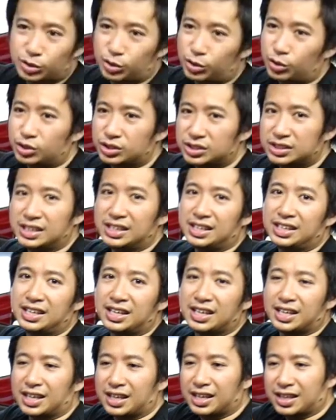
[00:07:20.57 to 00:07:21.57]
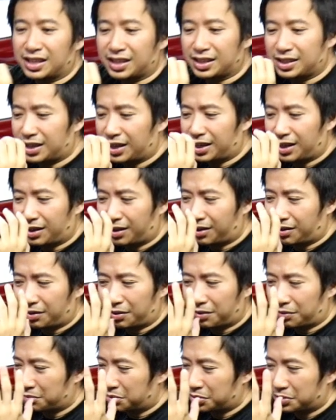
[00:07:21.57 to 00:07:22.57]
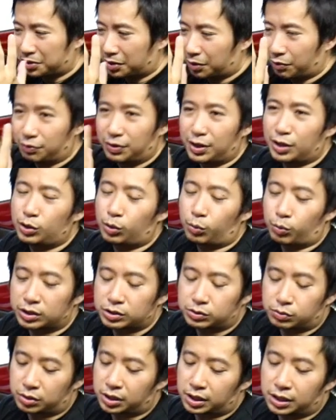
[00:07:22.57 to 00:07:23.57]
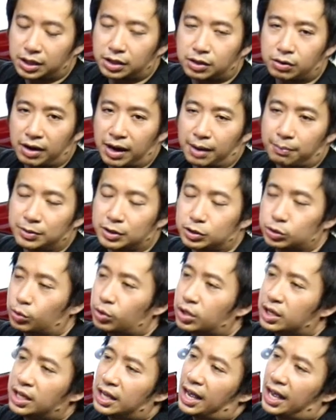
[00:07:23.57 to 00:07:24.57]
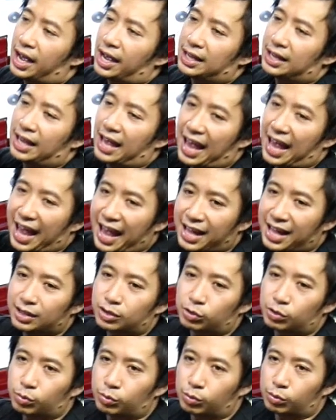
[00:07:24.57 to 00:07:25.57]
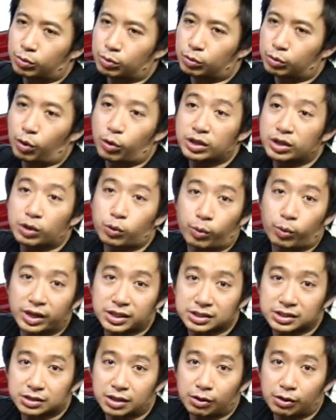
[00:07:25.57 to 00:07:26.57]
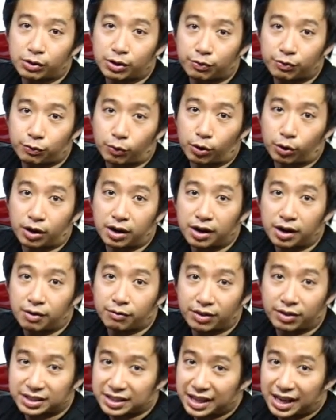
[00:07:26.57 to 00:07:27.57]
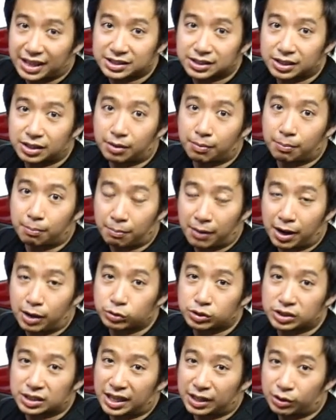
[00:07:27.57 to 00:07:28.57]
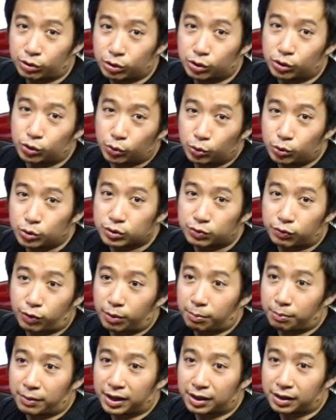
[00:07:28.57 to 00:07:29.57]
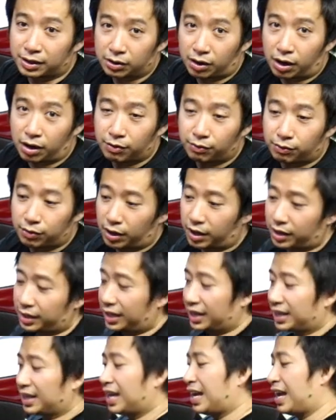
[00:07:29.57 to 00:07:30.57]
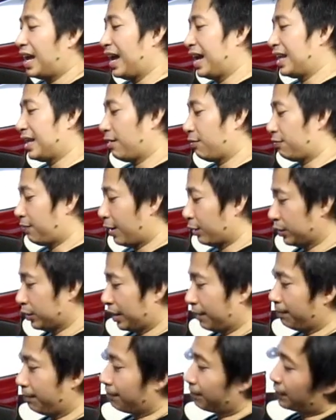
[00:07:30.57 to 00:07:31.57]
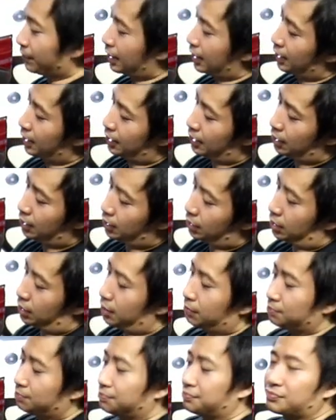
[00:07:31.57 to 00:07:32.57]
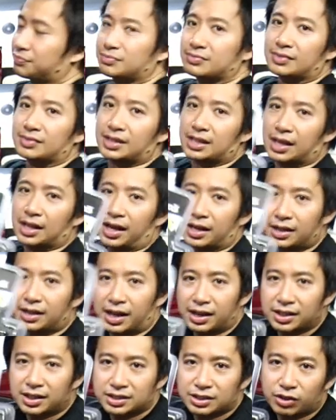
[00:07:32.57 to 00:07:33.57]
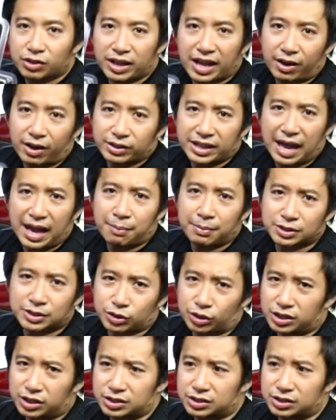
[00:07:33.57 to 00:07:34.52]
So you see, the video was really crappy. So I had to go on a quest looking for fantastic mounts that I could use for my car vlogging. And I found them here. I got this on Amazon.